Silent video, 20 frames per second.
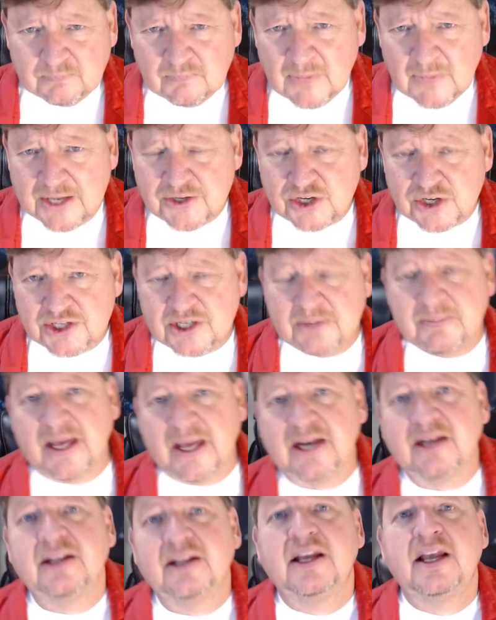in just a
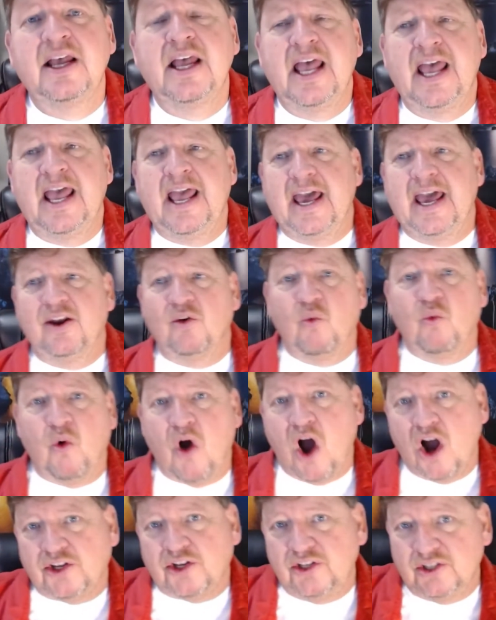minute and
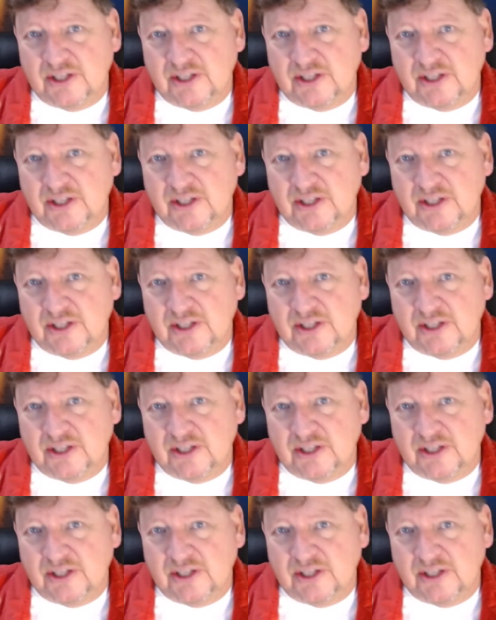walk